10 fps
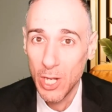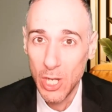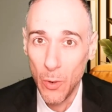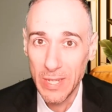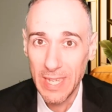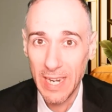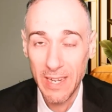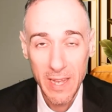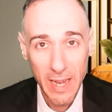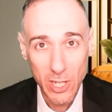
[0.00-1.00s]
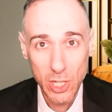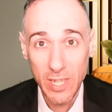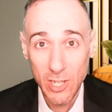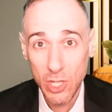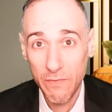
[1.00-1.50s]
No, it didn't. It sh-
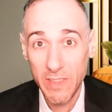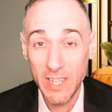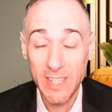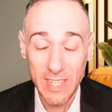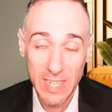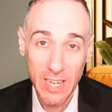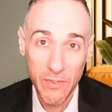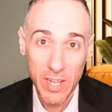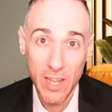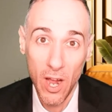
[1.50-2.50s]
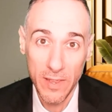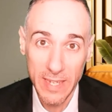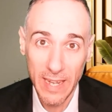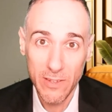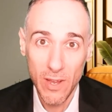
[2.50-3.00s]
did shift things significantly on the
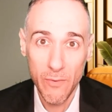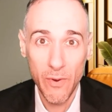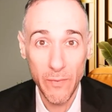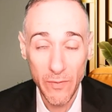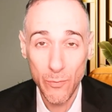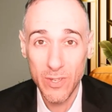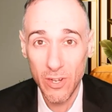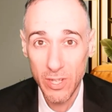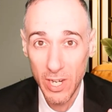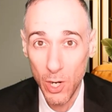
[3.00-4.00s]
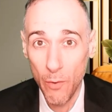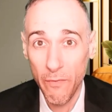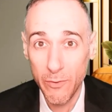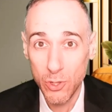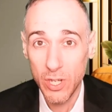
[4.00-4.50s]
daily time frame, even resulted in an
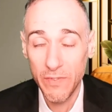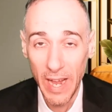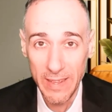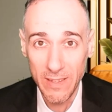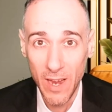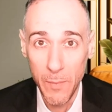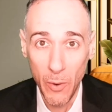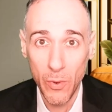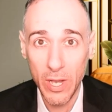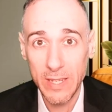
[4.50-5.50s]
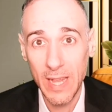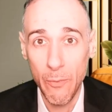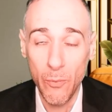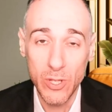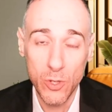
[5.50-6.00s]
overview shift at the time. I will get to that
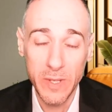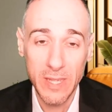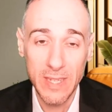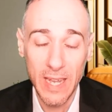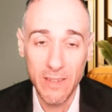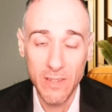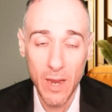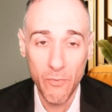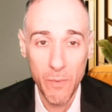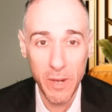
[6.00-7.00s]
when we zoom into the daily time frame.